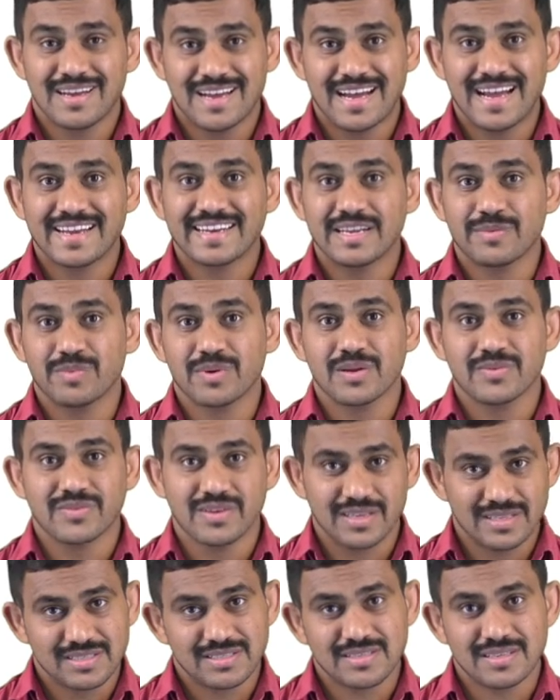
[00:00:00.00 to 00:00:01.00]
and number of
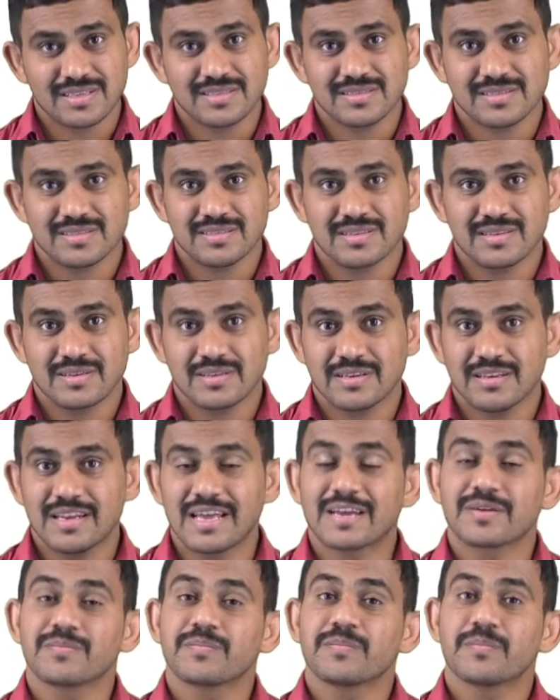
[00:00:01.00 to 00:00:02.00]
resistors,
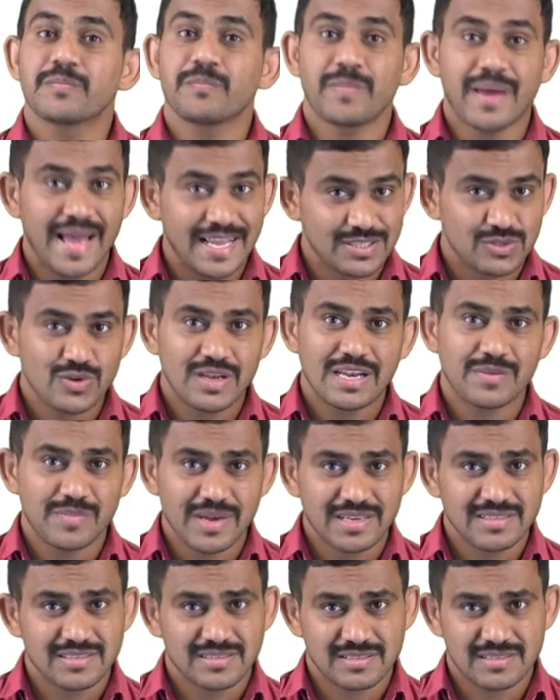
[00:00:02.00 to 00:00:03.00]
like passive
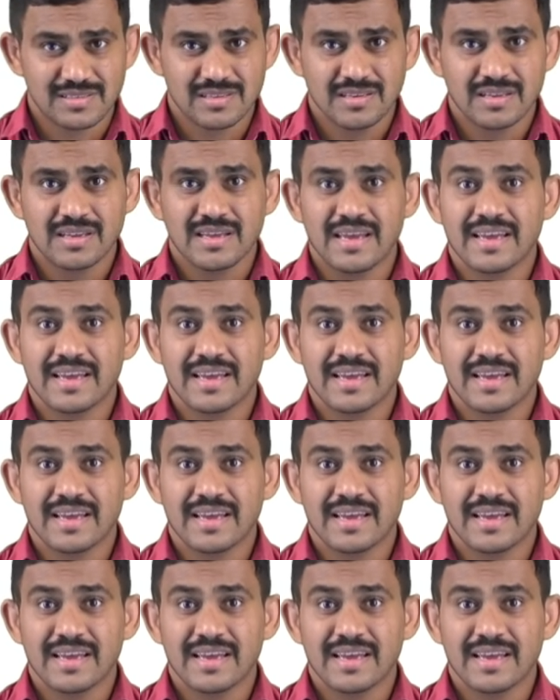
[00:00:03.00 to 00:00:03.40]
elements,